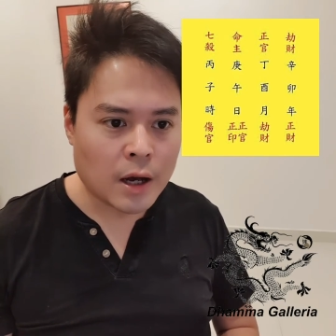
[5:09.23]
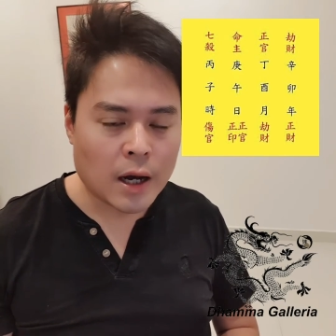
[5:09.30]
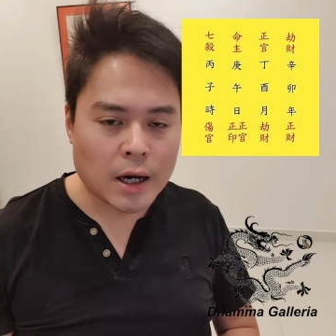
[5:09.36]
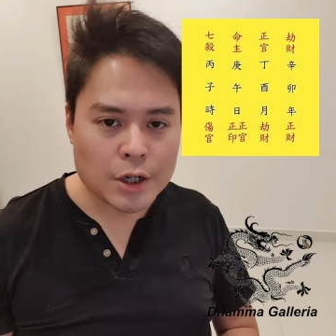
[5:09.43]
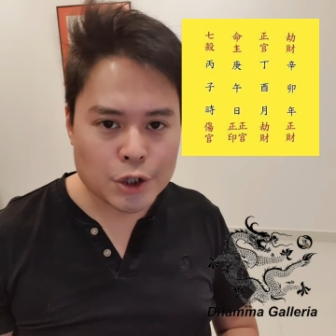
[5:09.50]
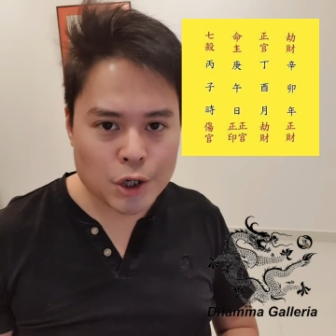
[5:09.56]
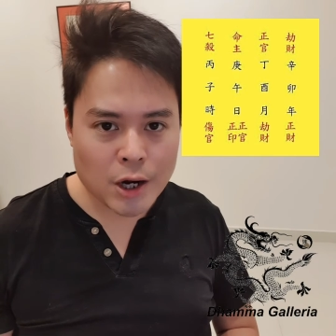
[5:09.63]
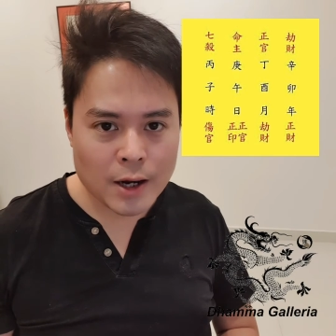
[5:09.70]

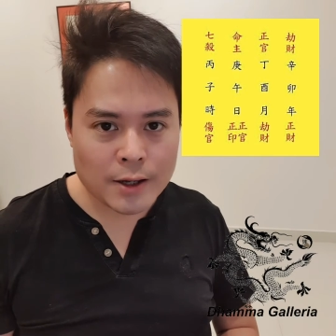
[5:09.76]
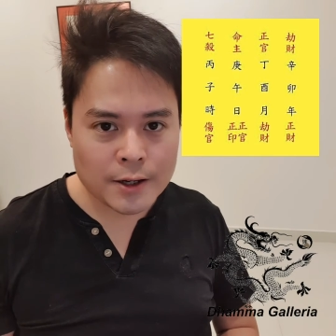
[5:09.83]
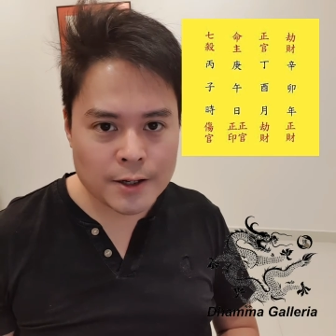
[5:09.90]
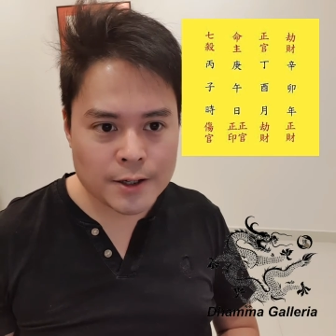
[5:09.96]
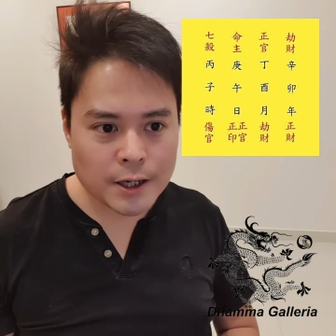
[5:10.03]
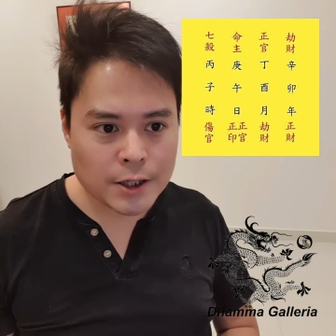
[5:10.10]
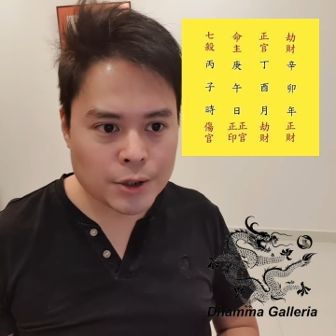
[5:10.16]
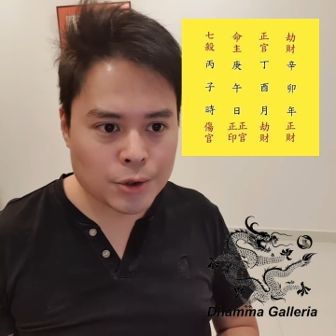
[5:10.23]
a
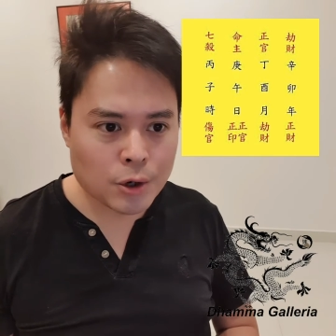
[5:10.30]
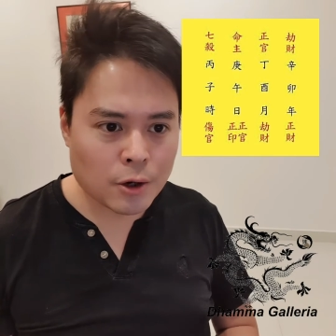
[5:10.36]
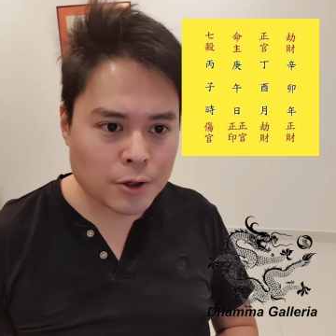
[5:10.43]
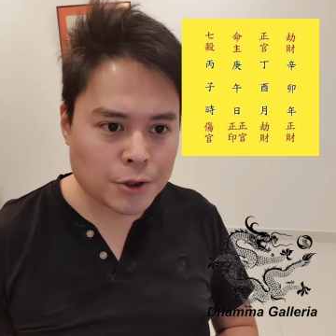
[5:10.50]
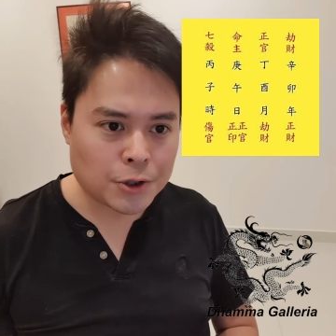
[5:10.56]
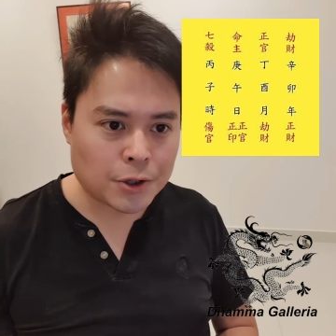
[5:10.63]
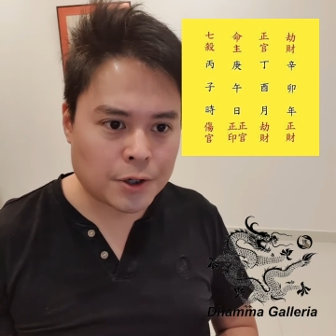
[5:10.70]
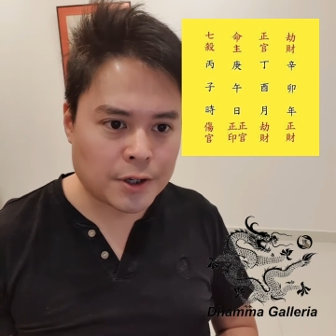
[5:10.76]
Chinese
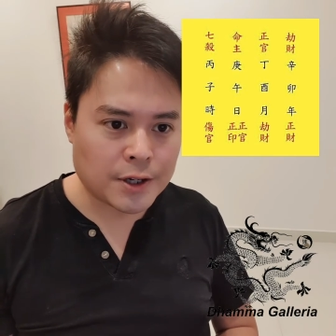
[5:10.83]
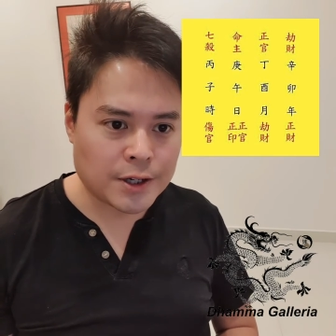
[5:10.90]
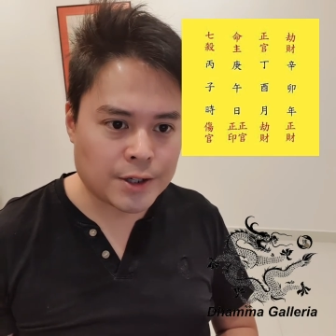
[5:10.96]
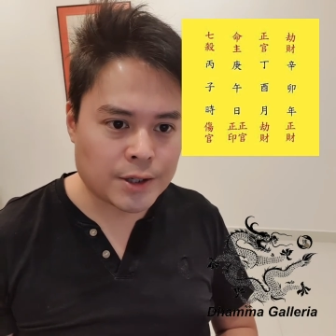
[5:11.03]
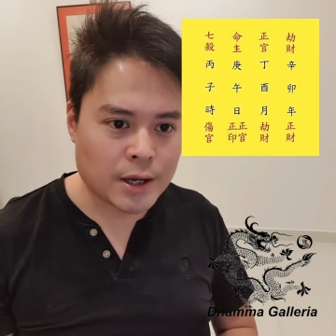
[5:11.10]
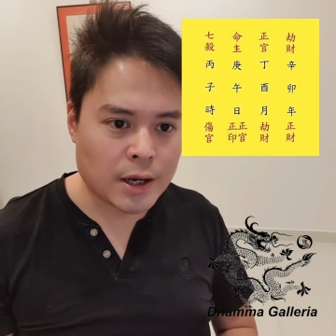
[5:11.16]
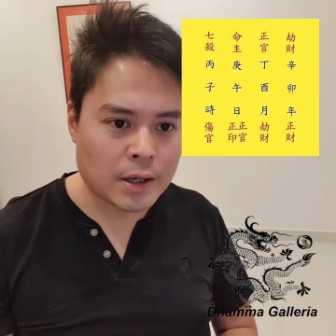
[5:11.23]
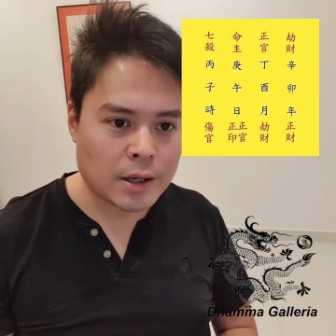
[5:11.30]
astrologer
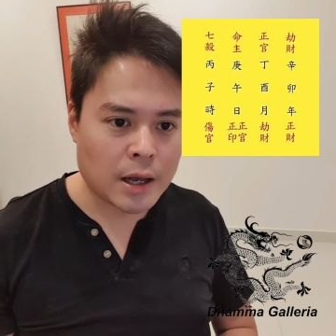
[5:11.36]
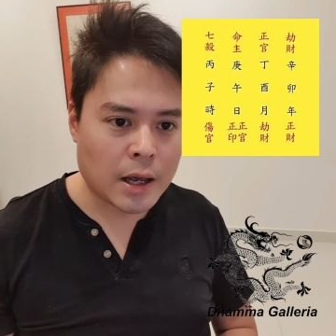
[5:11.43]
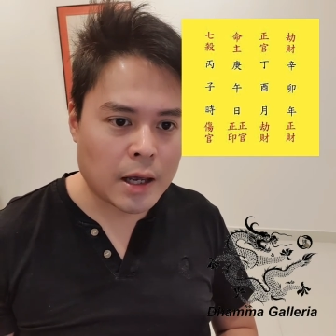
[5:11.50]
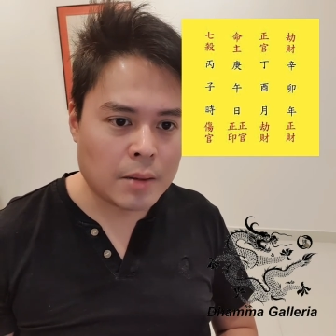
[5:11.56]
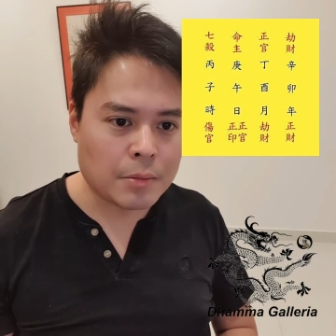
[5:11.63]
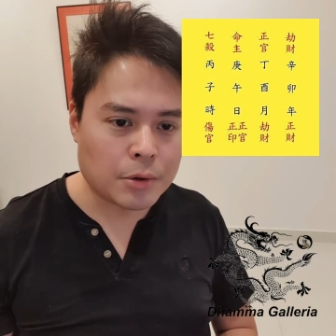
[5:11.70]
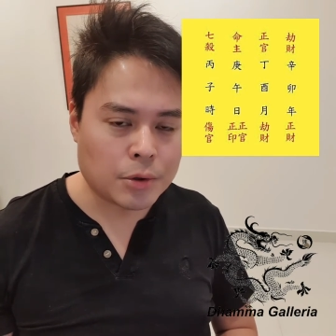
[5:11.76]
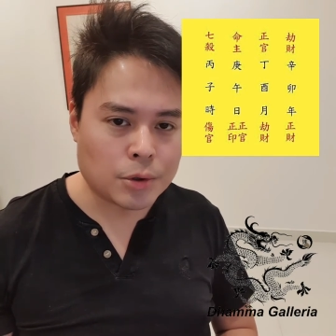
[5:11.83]
is then
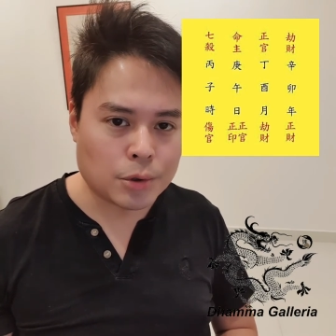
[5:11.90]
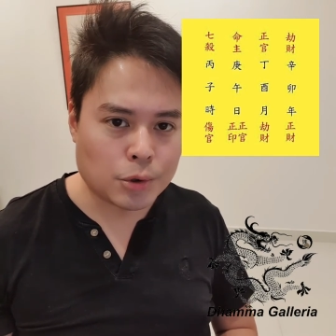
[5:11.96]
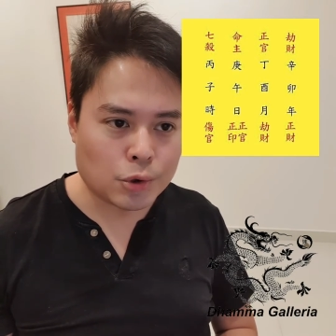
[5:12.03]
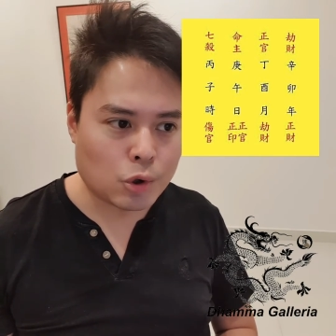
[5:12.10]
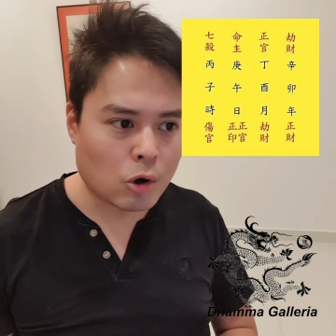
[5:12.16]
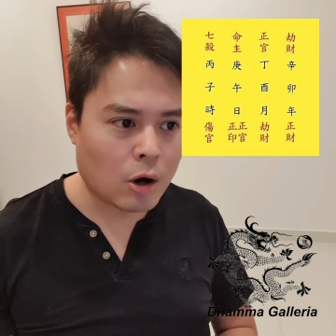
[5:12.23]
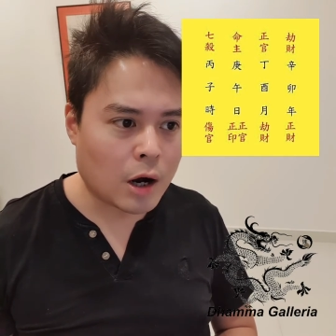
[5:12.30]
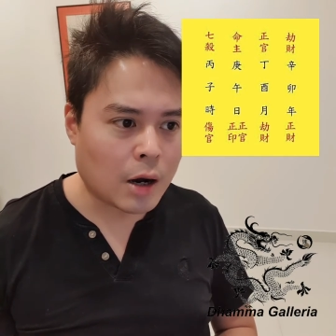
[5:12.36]
able to
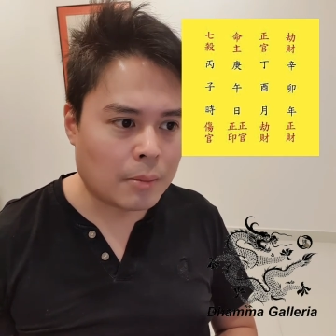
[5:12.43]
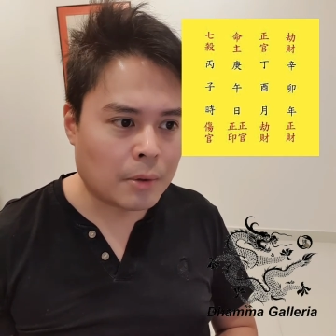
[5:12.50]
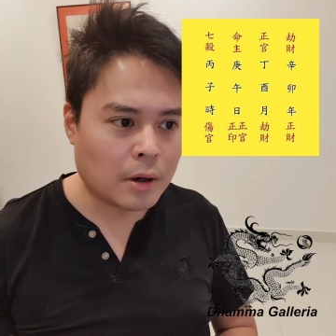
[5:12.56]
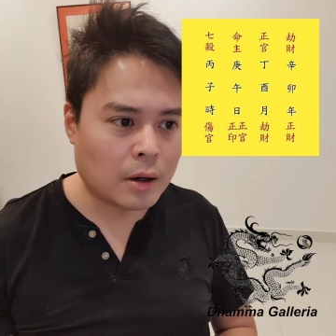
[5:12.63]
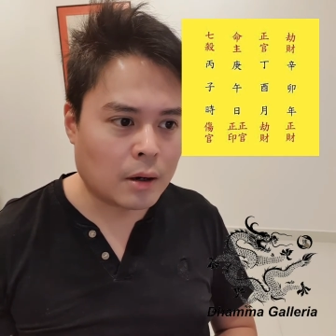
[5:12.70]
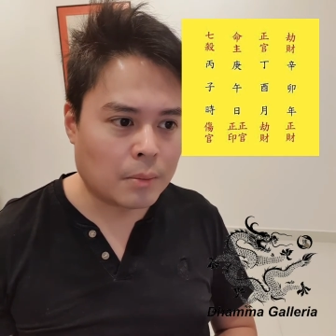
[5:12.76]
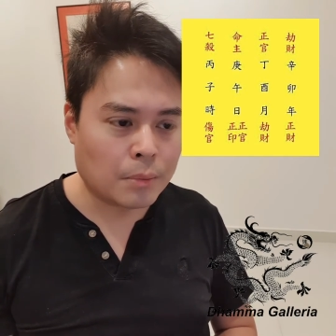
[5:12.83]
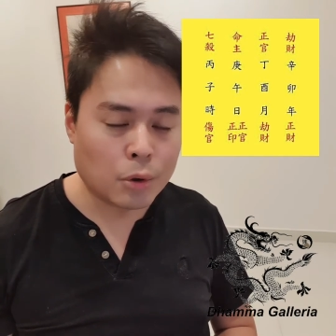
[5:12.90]
draw up
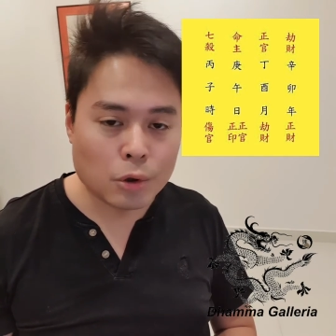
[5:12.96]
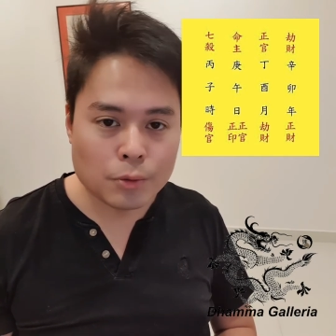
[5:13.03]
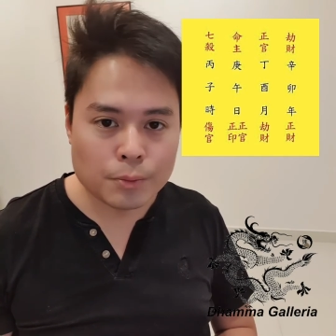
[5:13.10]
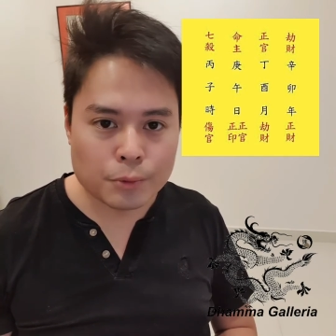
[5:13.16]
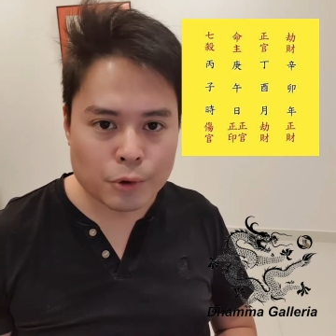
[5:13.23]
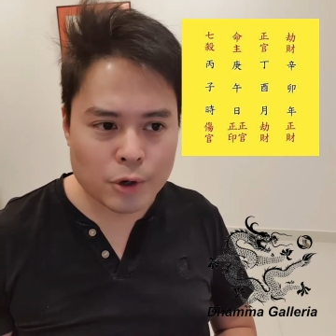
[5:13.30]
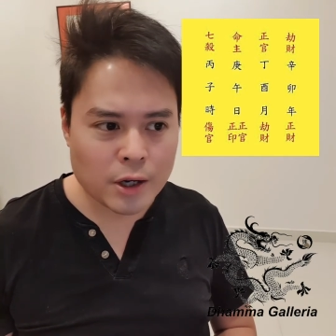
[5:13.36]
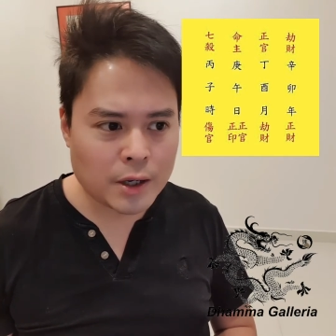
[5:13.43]
a
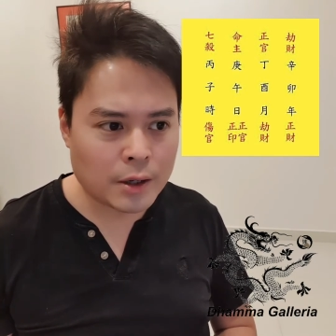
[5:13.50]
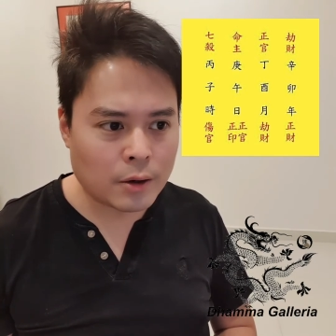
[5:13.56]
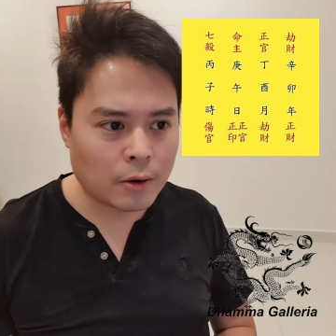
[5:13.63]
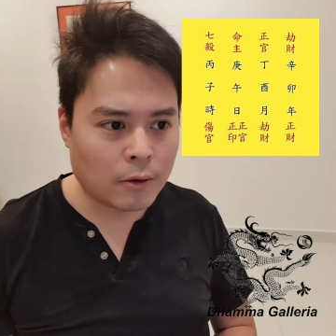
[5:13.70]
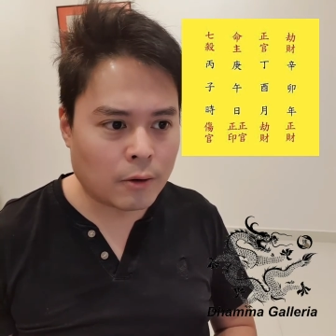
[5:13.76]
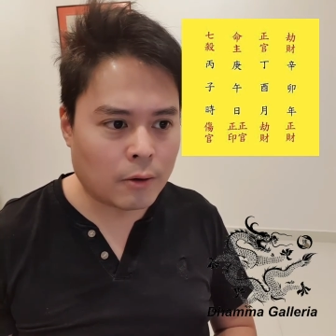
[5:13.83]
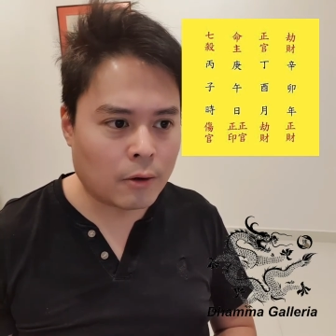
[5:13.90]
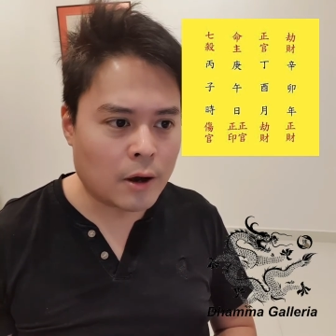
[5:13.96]
blueprint
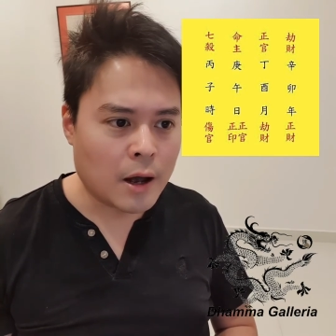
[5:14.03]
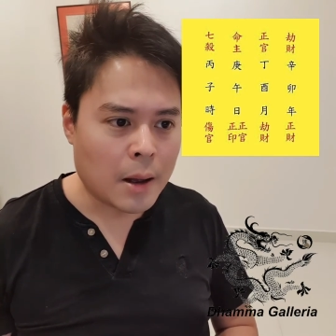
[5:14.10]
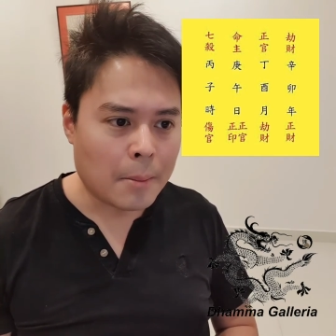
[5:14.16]
or